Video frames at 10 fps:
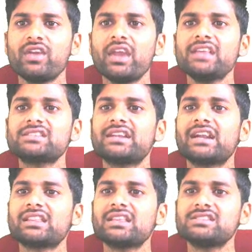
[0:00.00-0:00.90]
A is
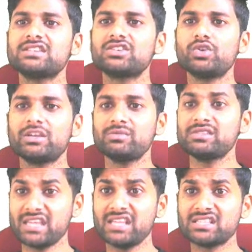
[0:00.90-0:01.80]
greater than 0, it
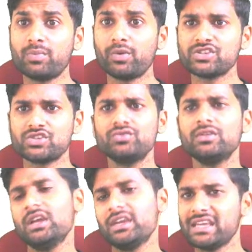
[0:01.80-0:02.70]
means A is the positive.
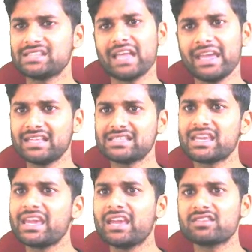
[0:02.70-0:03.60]
Yes, I can
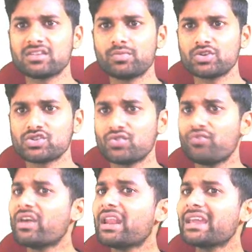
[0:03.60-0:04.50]
say A is a positive.
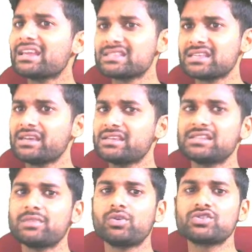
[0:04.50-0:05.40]
When I can say A
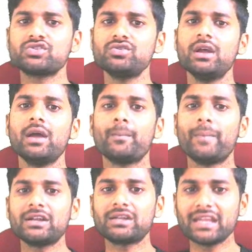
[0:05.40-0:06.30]
is a positive?
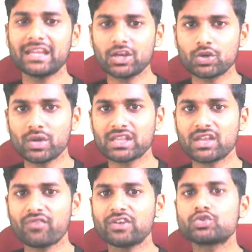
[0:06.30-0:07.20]
By taking
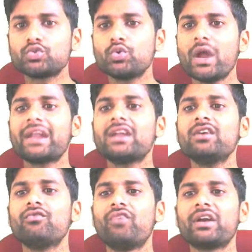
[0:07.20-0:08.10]
together for 2 and
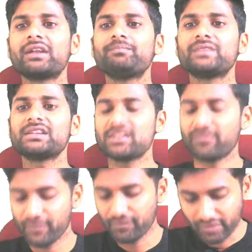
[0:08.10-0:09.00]
1. That is the
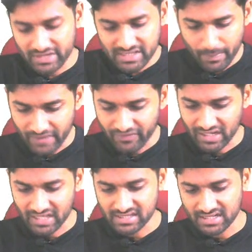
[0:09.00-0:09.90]
fifth one is the
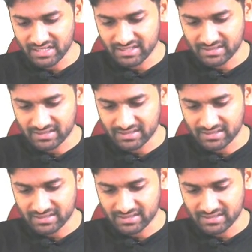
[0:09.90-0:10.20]
perfect answer, guys.